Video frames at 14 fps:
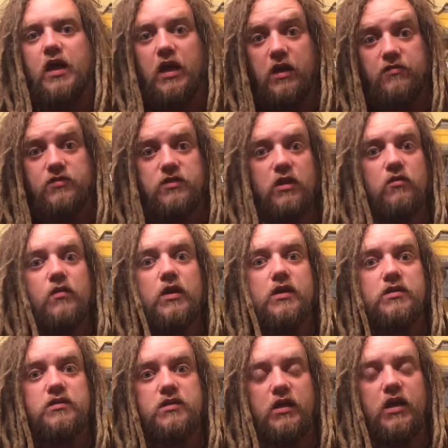If so,
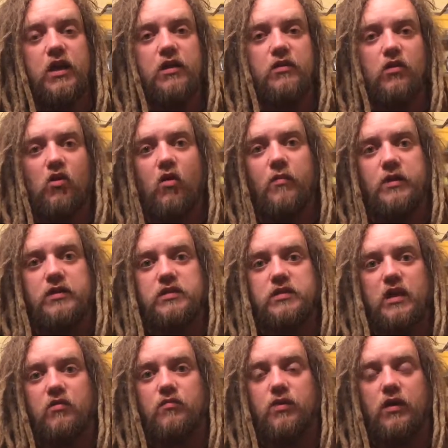stick it in the comments
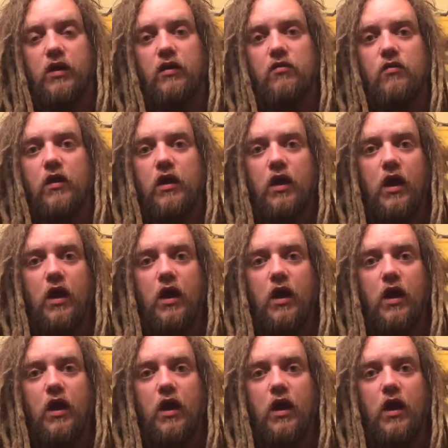down below,